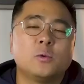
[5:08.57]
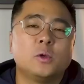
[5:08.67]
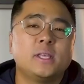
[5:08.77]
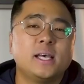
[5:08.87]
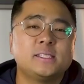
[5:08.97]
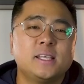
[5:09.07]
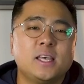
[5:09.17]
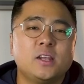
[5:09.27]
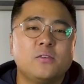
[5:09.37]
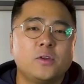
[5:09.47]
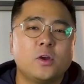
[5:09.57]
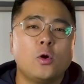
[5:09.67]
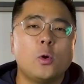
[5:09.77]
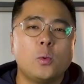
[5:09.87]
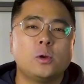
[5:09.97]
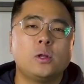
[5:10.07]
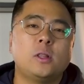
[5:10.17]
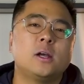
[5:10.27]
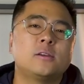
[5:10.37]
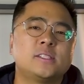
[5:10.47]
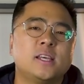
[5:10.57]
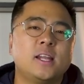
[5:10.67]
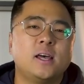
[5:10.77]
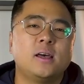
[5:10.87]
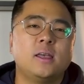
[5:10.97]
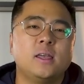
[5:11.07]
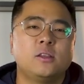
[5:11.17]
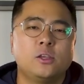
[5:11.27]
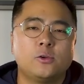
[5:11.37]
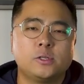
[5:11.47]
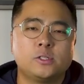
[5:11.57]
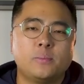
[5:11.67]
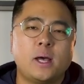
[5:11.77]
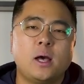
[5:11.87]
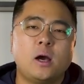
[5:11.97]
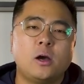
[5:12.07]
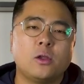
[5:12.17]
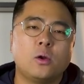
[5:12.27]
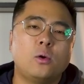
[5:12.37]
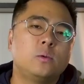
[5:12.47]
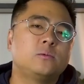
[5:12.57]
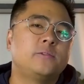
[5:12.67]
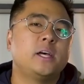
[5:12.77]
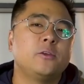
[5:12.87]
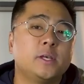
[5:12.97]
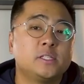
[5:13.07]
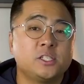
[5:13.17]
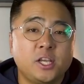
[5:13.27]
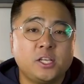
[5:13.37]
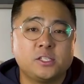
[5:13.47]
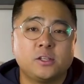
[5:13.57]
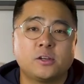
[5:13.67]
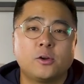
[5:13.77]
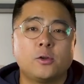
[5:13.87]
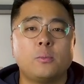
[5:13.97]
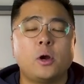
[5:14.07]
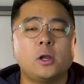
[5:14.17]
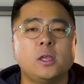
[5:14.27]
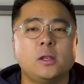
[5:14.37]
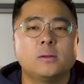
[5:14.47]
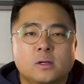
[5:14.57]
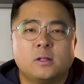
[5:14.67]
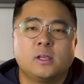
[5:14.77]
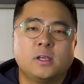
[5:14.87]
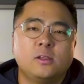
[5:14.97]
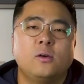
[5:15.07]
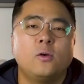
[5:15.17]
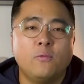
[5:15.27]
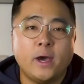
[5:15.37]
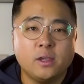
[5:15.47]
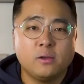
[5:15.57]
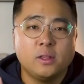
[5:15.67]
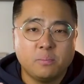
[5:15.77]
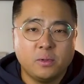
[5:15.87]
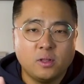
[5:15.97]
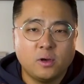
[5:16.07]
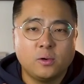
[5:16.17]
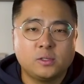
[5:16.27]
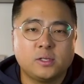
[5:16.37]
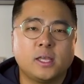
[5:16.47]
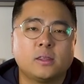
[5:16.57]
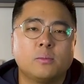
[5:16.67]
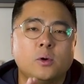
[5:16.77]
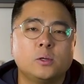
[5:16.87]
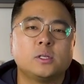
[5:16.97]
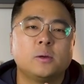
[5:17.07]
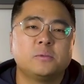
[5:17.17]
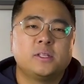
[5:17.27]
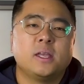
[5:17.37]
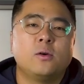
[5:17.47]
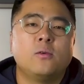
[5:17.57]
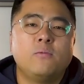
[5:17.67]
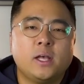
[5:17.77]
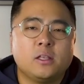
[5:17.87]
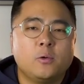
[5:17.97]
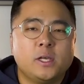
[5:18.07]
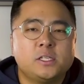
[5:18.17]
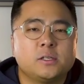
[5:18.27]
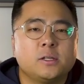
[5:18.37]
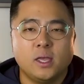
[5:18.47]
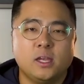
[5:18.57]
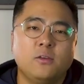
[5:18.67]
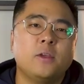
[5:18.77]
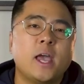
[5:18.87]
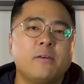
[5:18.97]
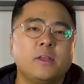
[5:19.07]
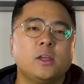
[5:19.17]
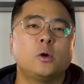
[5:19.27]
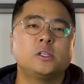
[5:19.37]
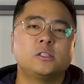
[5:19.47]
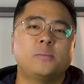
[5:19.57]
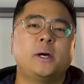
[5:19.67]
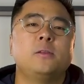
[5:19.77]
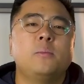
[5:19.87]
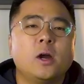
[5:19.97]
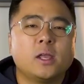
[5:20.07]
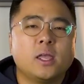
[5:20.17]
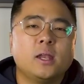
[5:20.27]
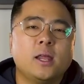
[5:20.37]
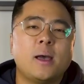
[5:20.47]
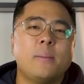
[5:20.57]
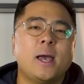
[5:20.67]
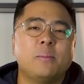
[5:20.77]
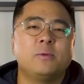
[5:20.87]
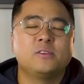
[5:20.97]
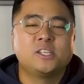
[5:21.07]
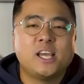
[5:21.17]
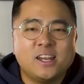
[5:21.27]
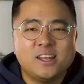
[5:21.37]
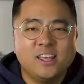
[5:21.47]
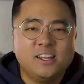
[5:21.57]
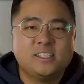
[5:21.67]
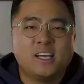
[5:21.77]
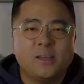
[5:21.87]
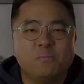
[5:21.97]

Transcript: With that said, if you're a homeowner in La Crescenta and curious about how your home value has changed in the current market, click in the home value link below to get the most up-to-date home valuation. And if you have any questions about the market, I'm happy to chat anytime.